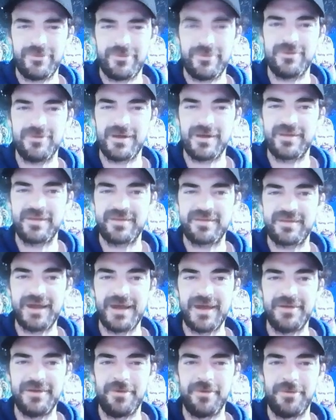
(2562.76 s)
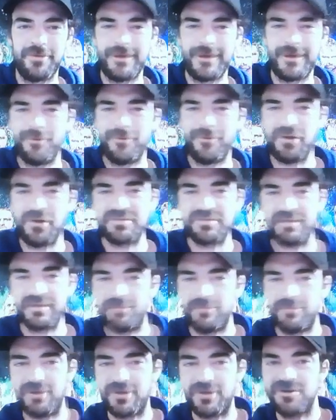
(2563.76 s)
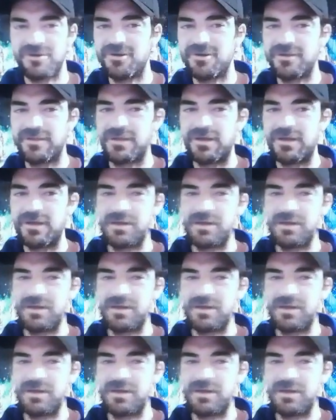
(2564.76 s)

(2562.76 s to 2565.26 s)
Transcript: when you look at the talent on that roster, my God,